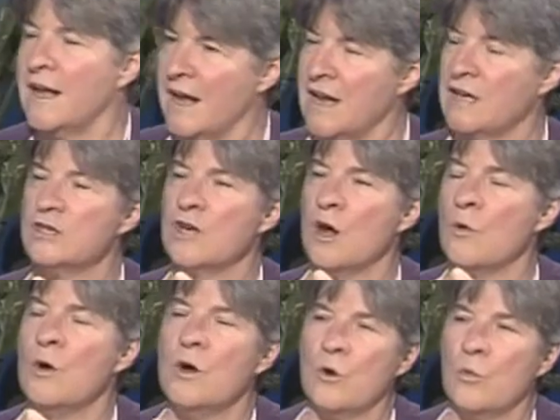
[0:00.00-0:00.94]
And
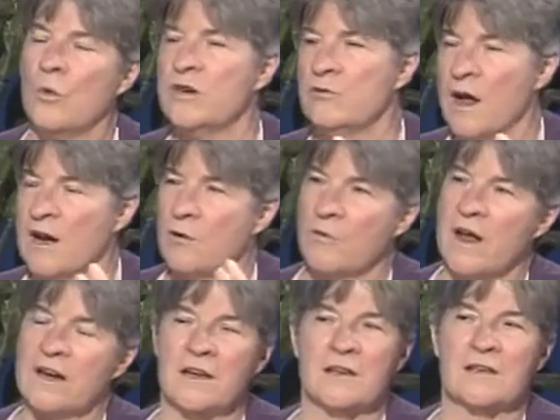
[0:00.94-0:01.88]
so we try to
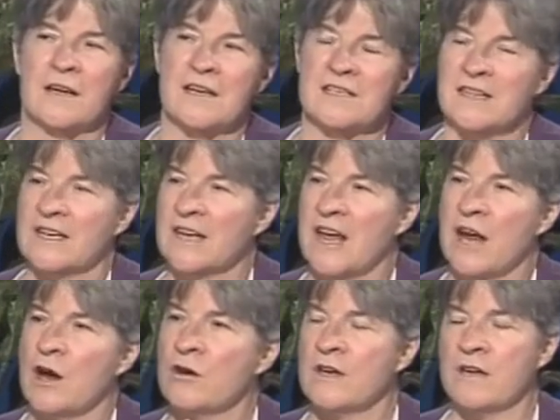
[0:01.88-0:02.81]
recognize that
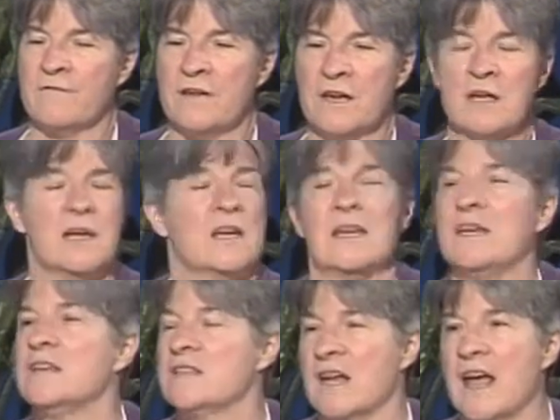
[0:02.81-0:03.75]
caregiving
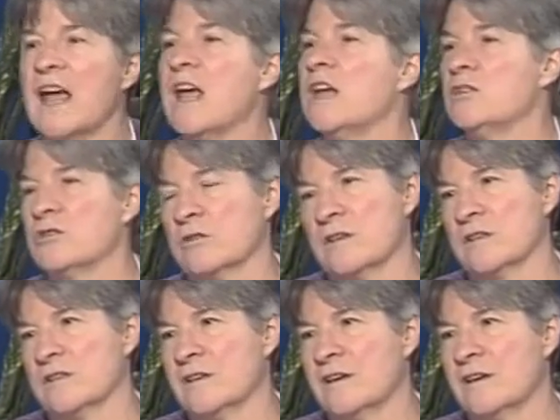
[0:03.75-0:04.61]
is ageless.